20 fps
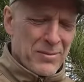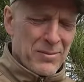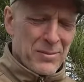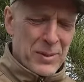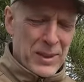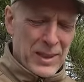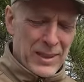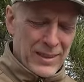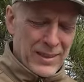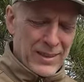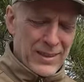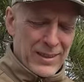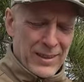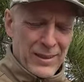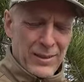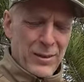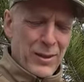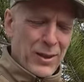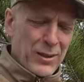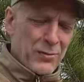I mean,
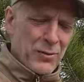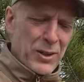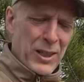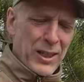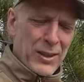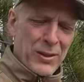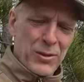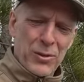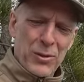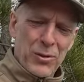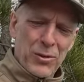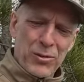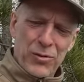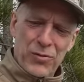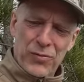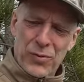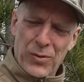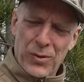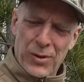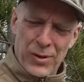it's not really
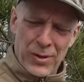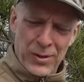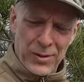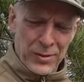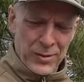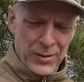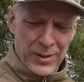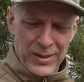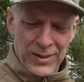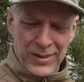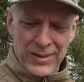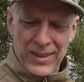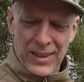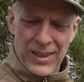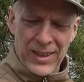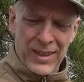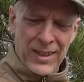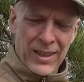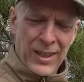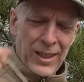useful, you can
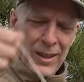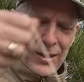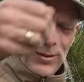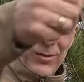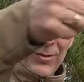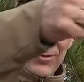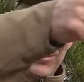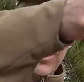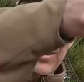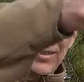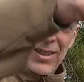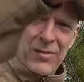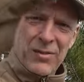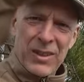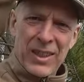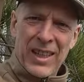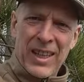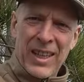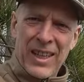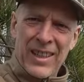say, to just
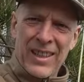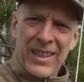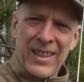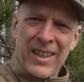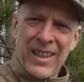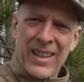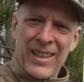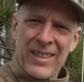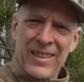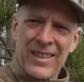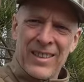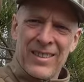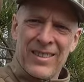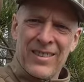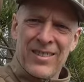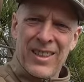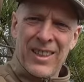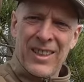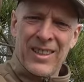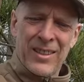having hanging like
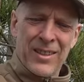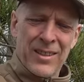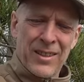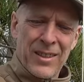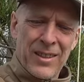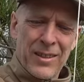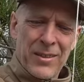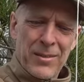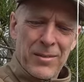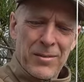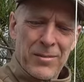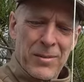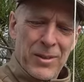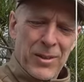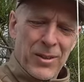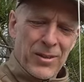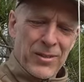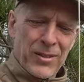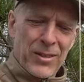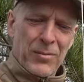this, right?
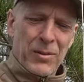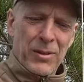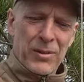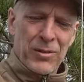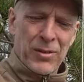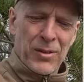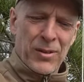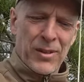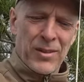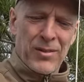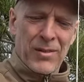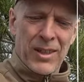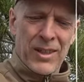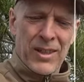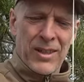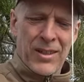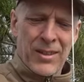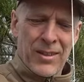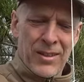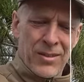Because it will turn
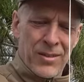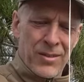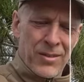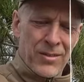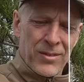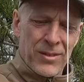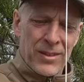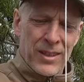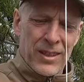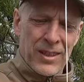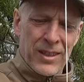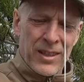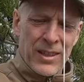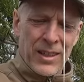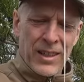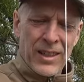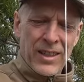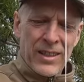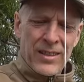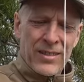around and
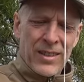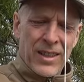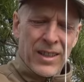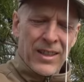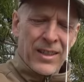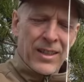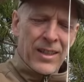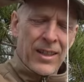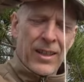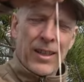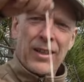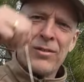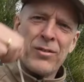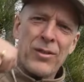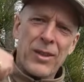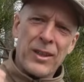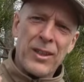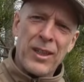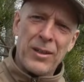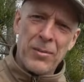tra -la -la -la.
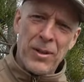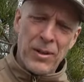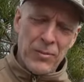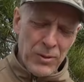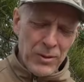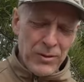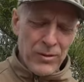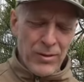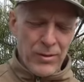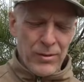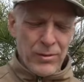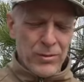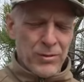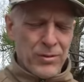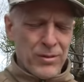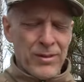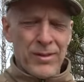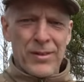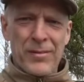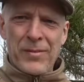So I came up with a
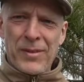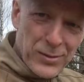solution.